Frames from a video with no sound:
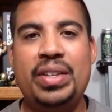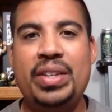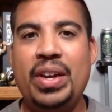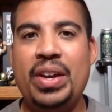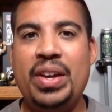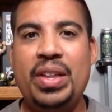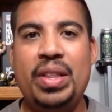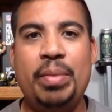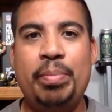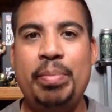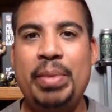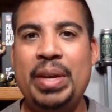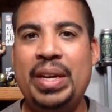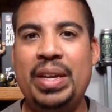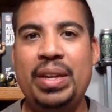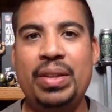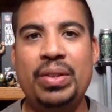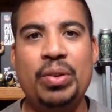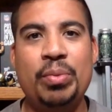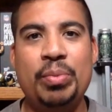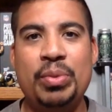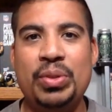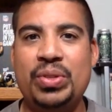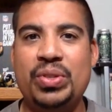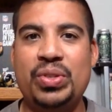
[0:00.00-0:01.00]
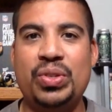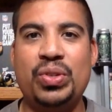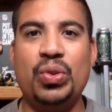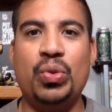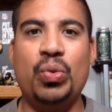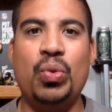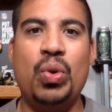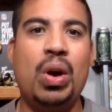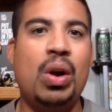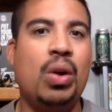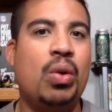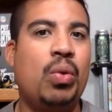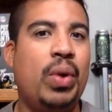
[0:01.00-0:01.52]
tell you that Mickey Loomis is going to
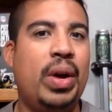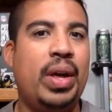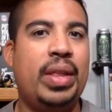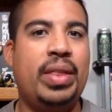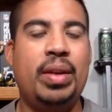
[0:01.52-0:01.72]
walk away.